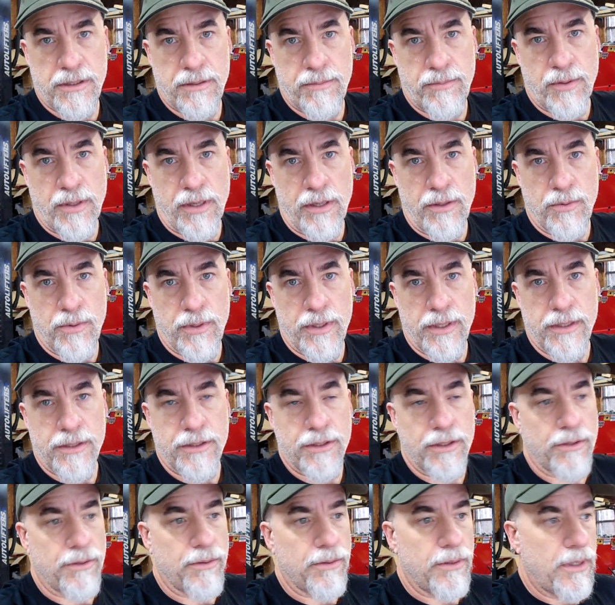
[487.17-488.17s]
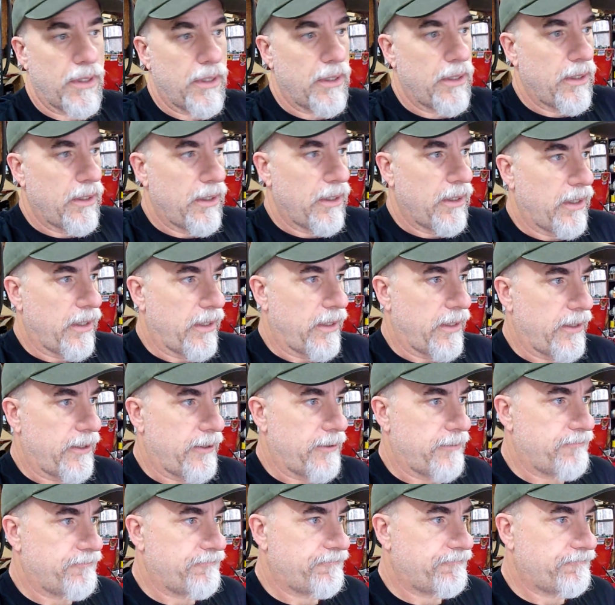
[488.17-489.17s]
a priority. So
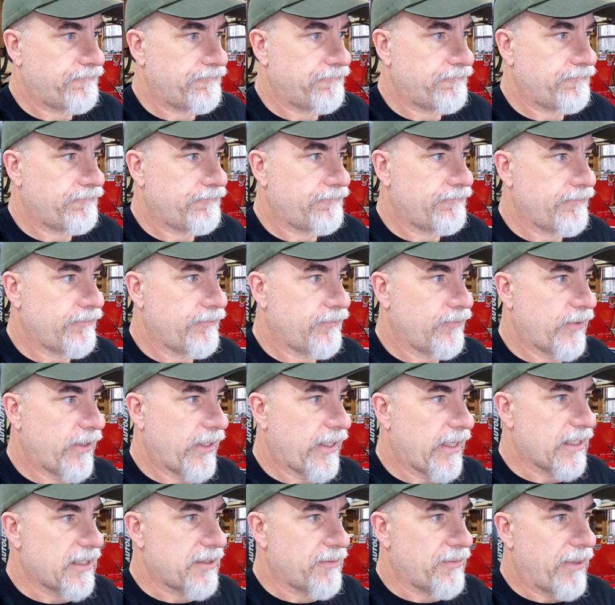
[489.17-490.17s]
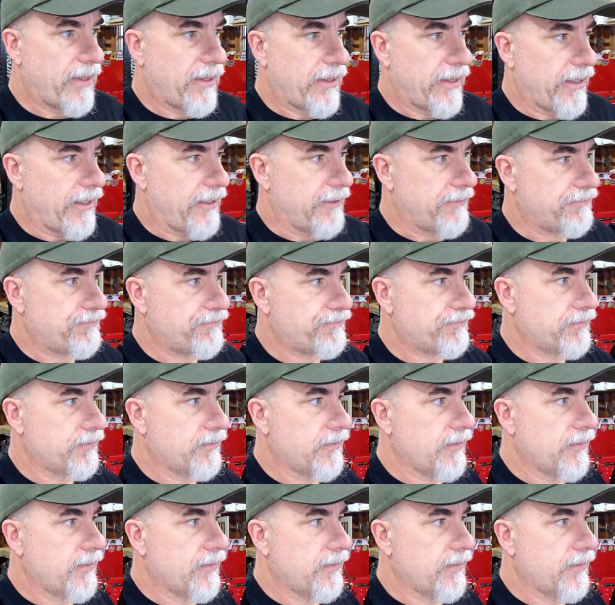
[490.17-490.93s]
I think that's about it.